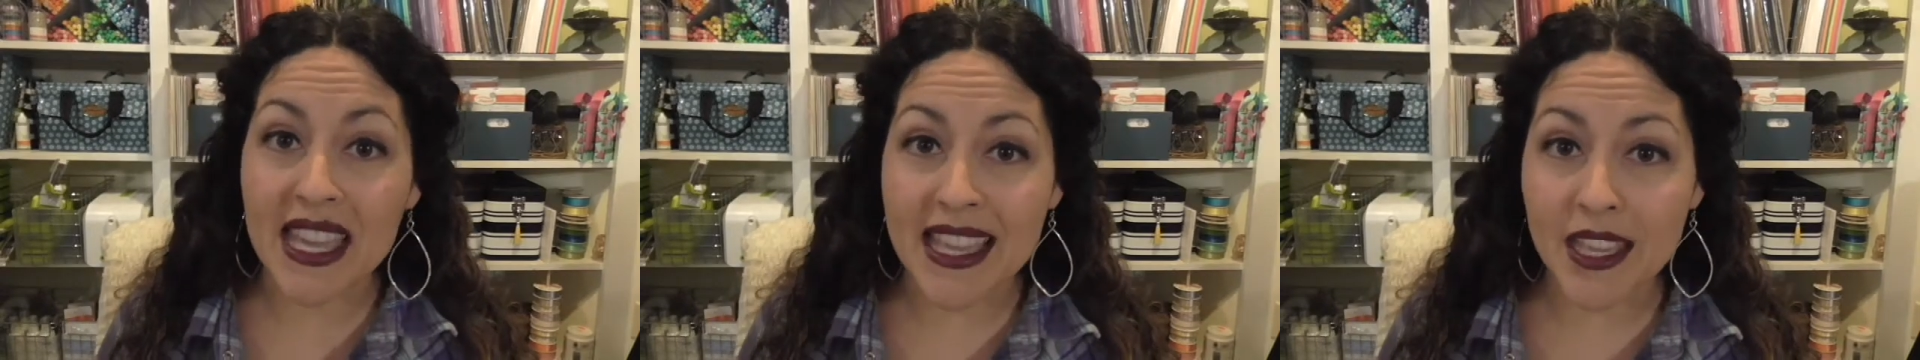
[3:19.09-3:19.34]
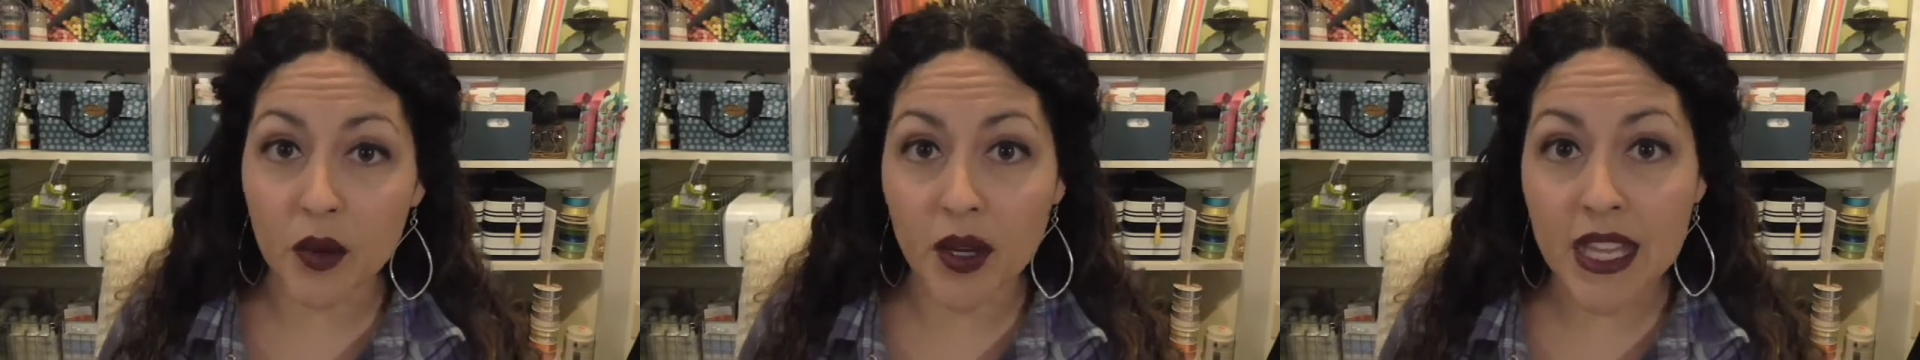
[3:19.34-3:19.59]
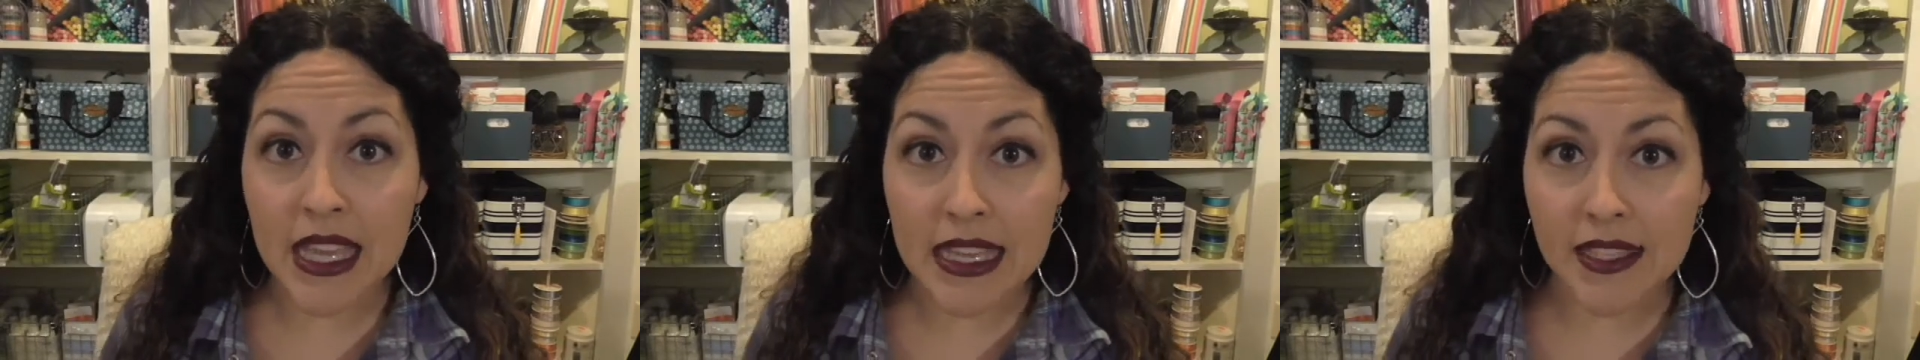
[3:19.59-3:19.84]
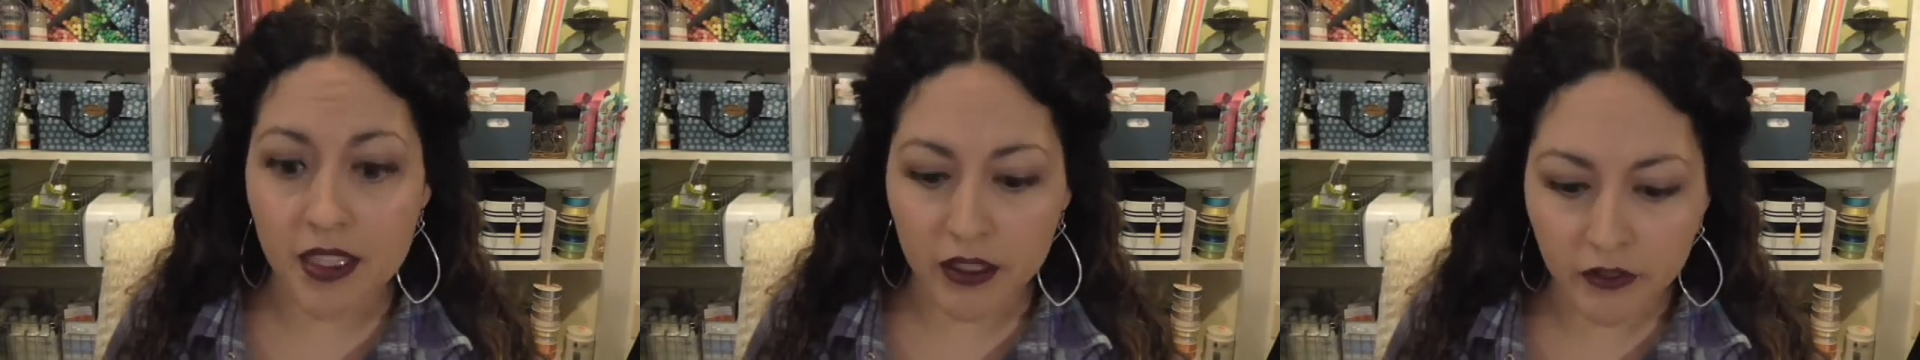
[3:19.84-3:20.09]
ink or
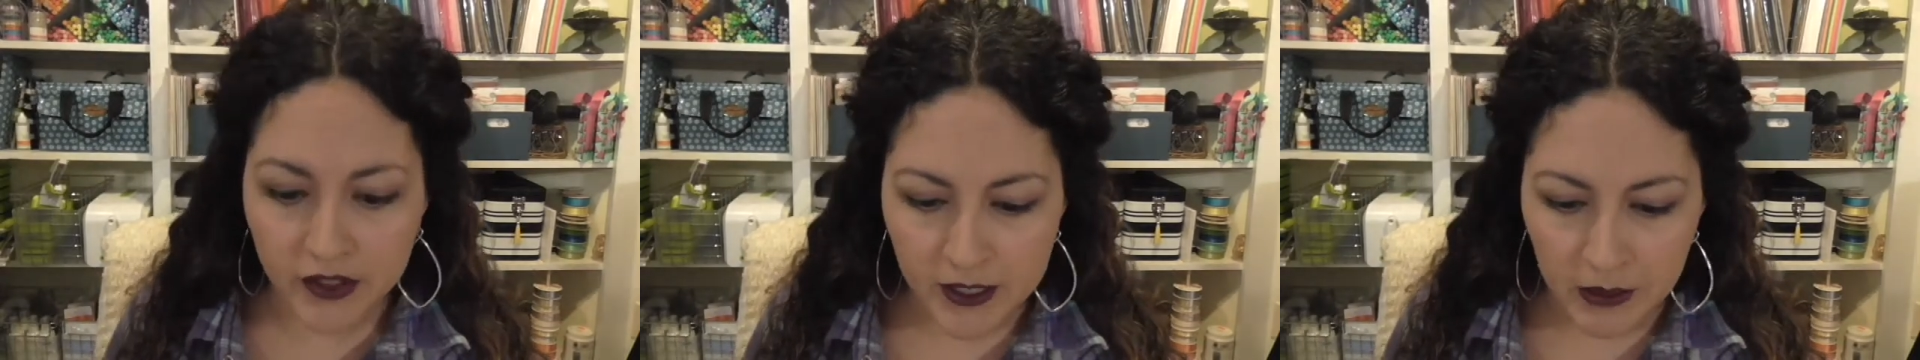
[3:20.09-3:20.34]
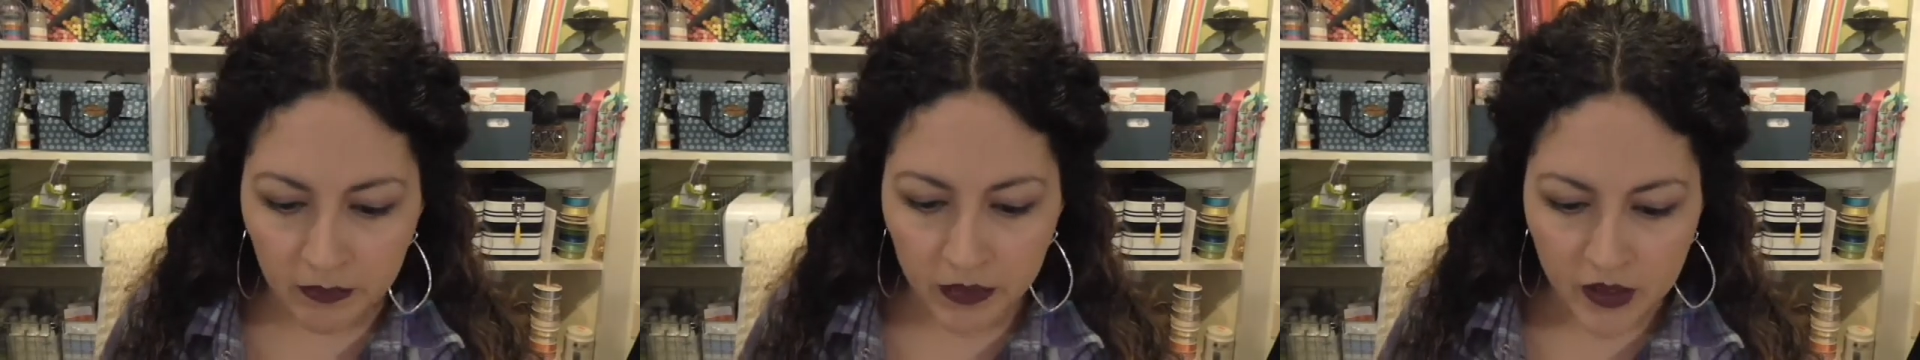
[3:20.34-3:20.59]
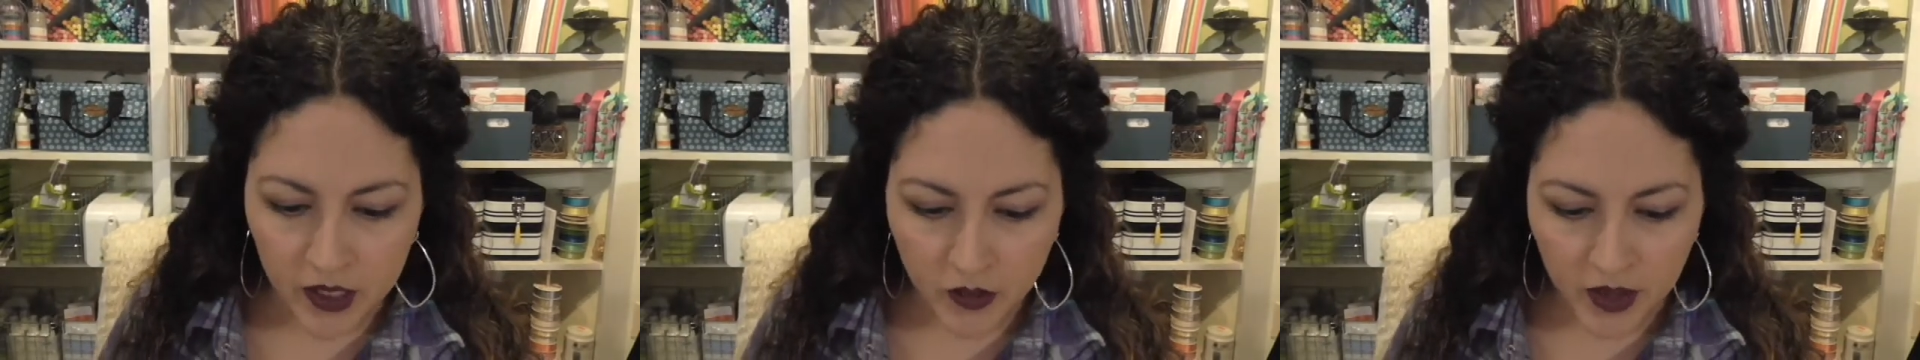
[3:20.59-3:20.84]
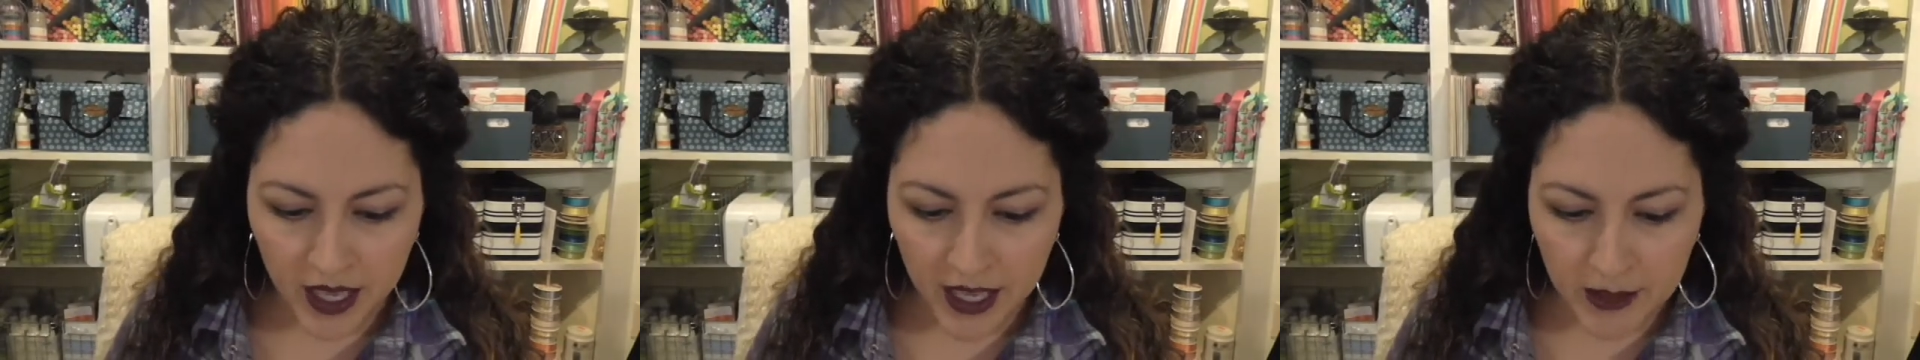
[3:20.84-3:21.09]
adhesives,
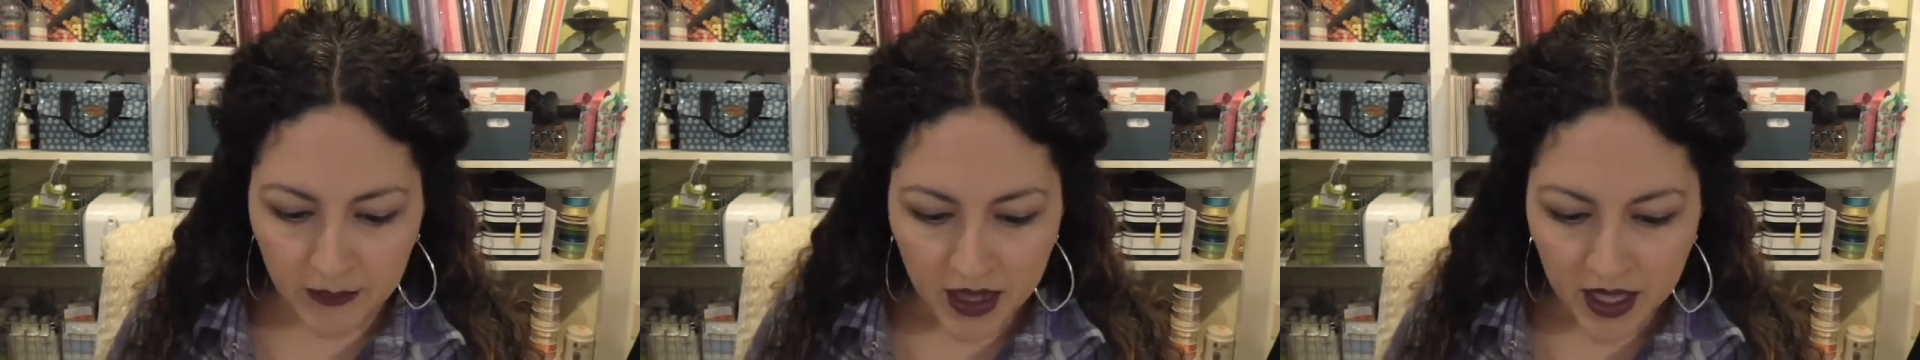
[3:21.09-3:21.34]
okay?